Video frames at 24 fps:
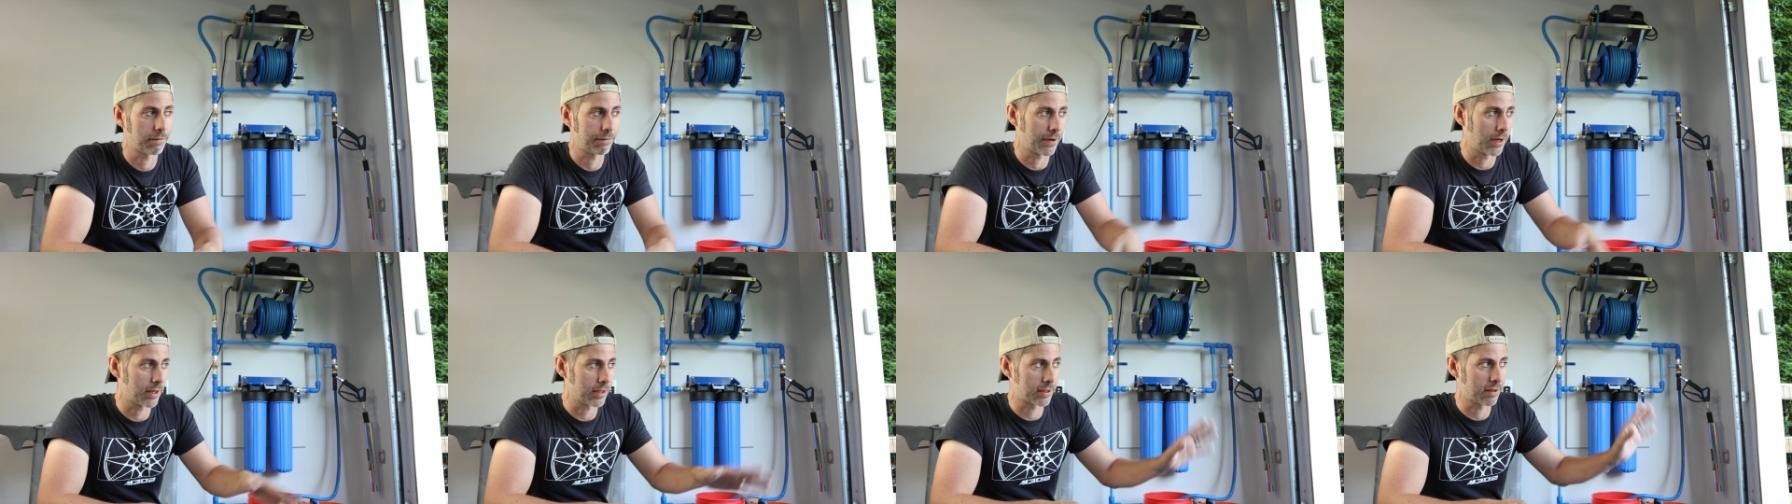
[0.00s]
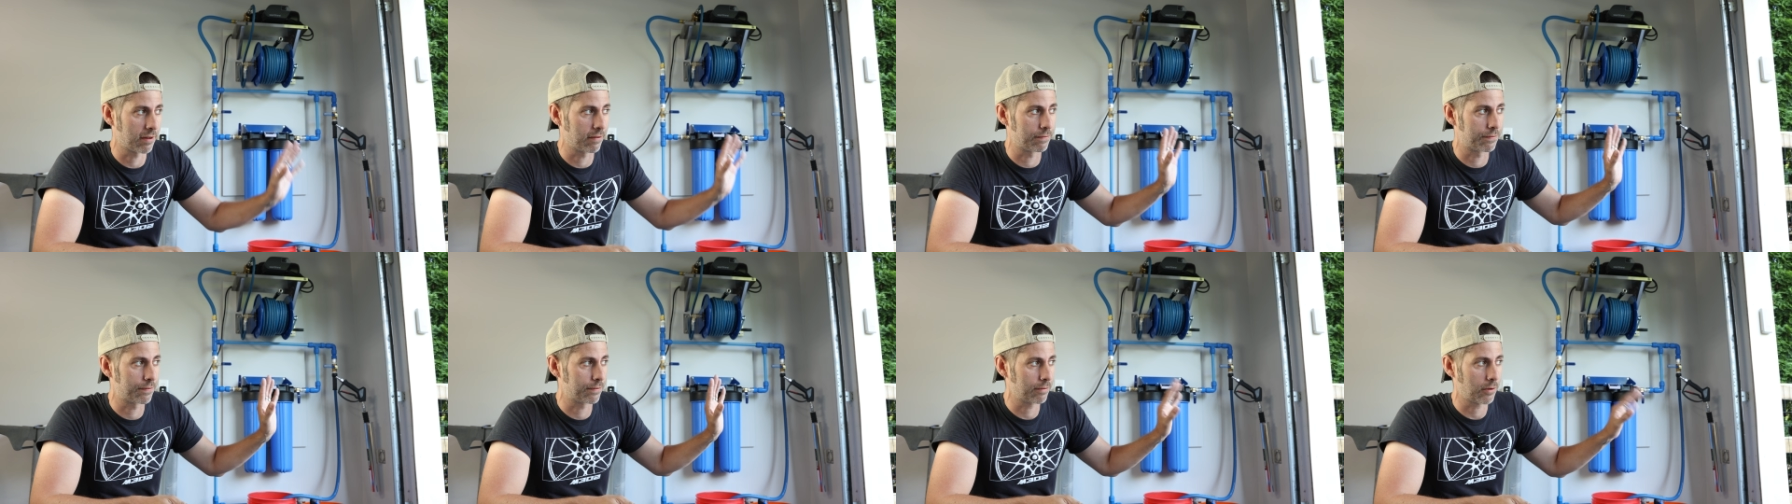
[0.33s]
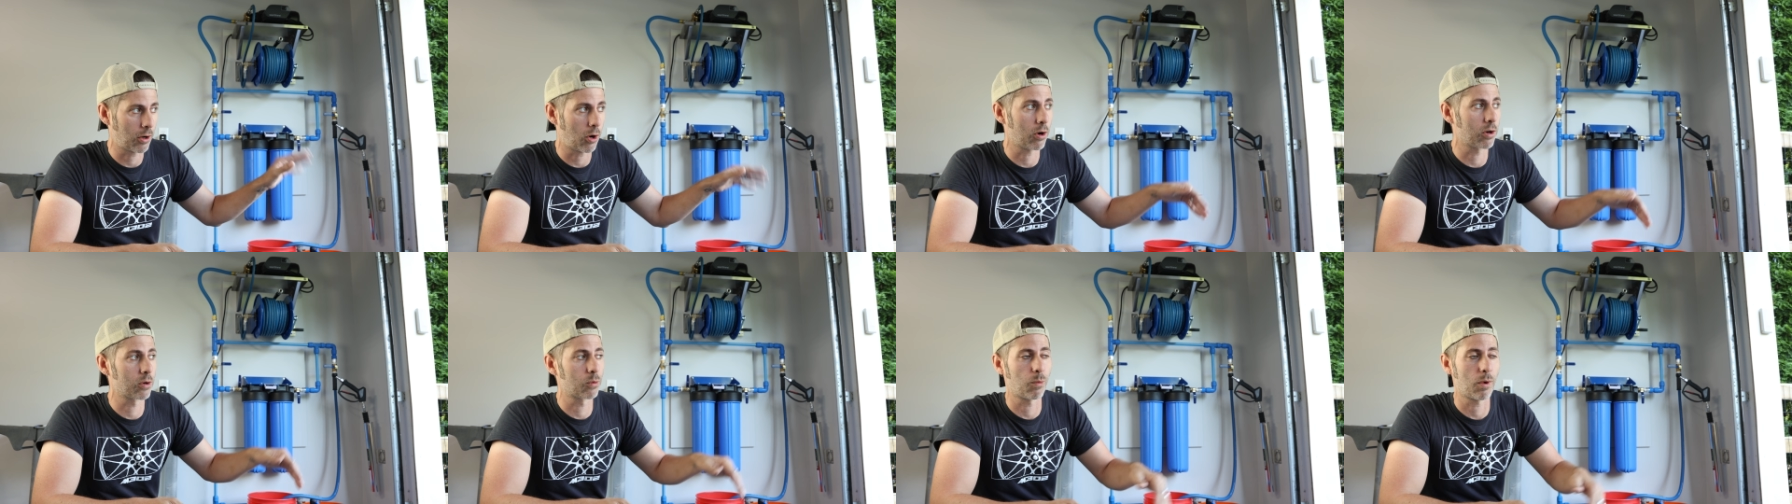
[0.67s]
fuss of
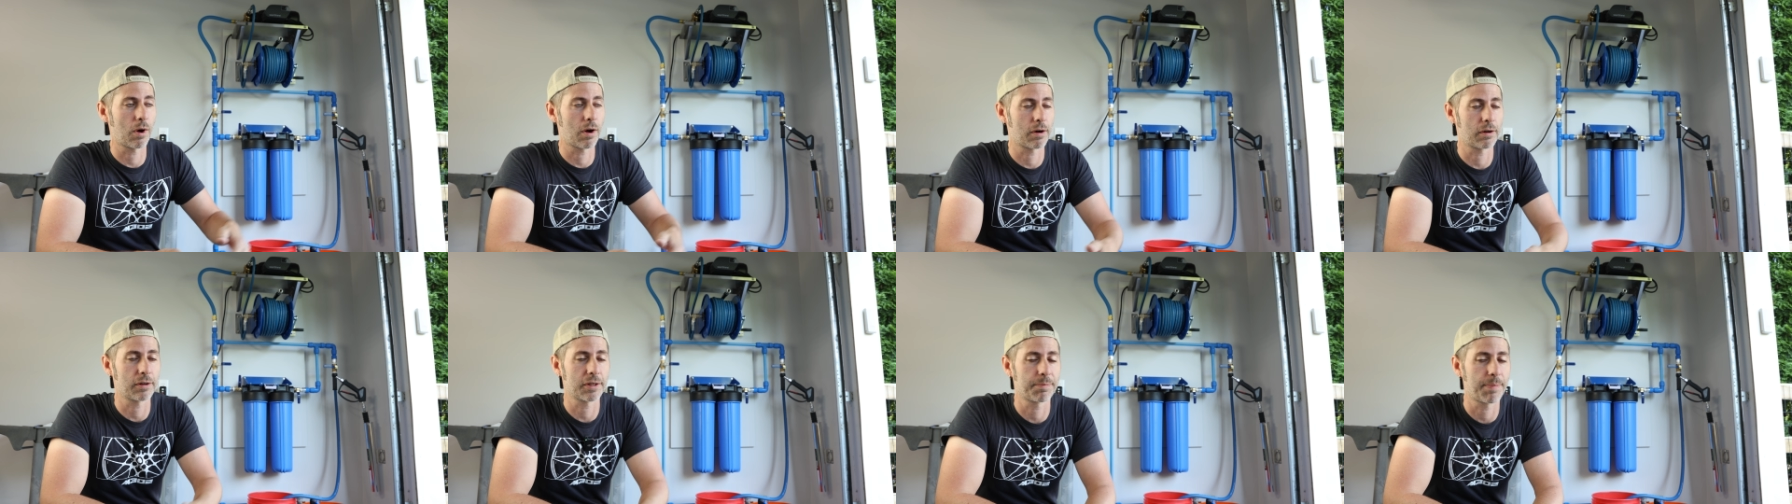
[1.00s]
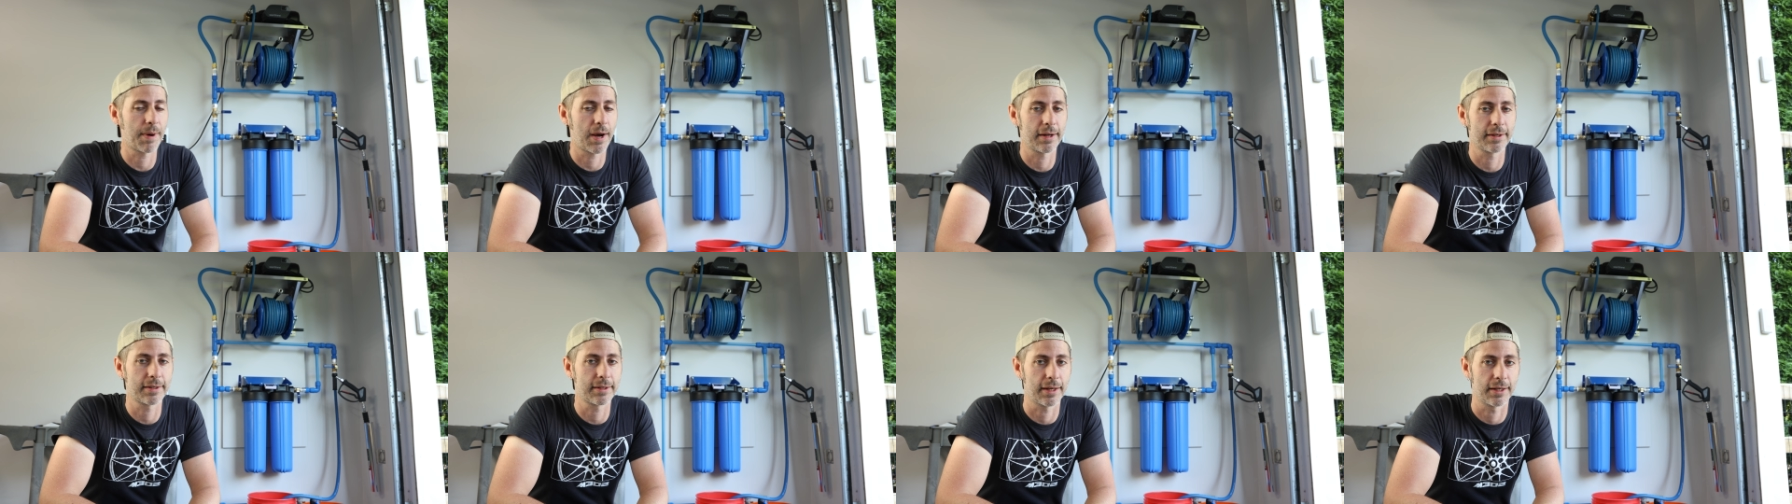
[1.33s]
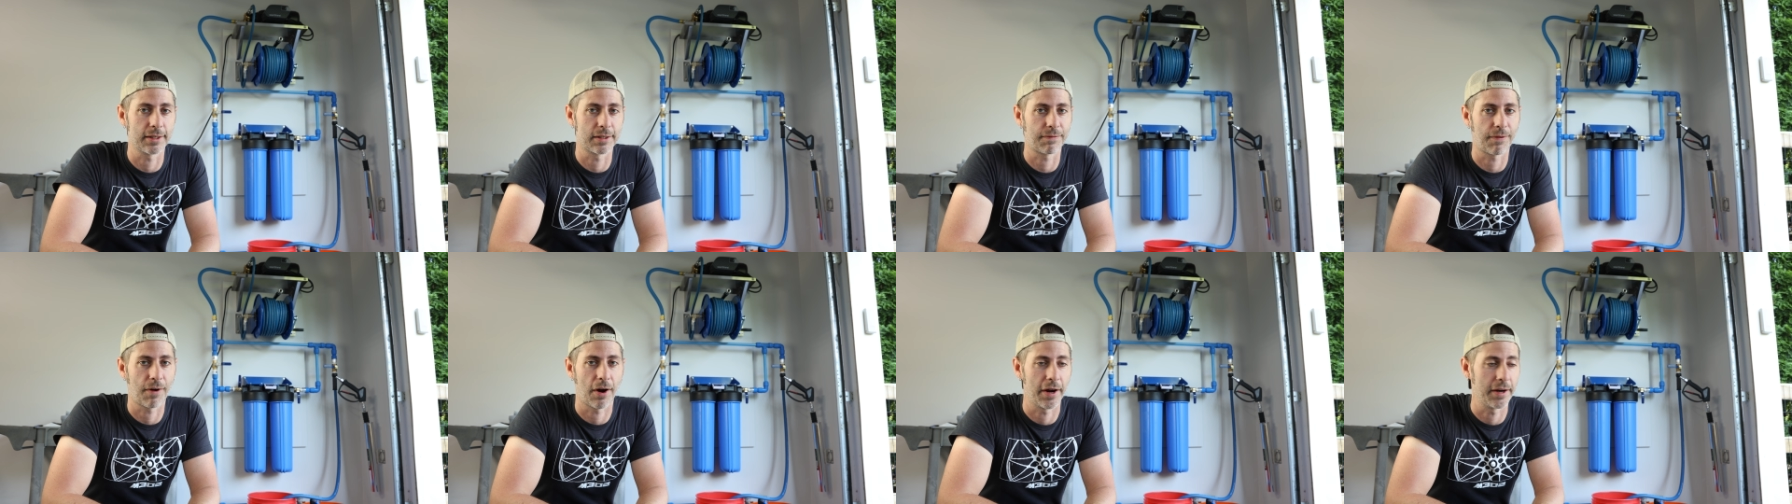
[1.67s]
hard water spots
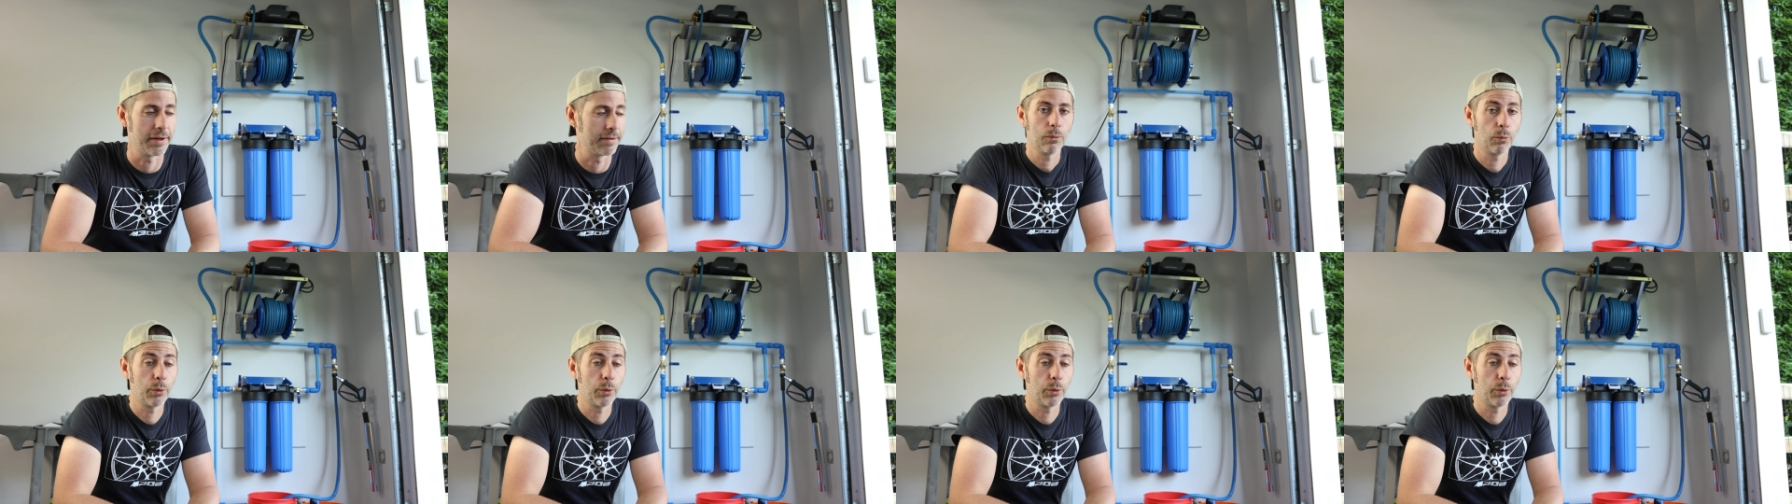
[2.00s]
is fine.